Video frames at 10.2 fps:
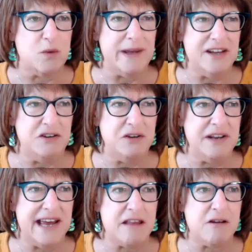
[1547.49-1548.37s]
we could do
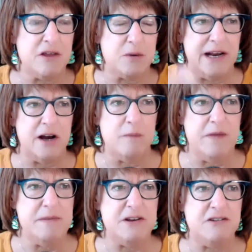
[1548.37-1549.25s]
together that would help
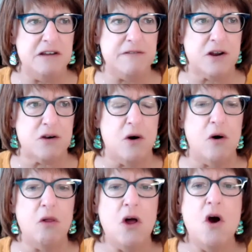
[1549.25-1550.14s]
them achieve their
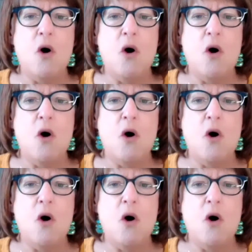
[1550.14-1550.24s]
goal,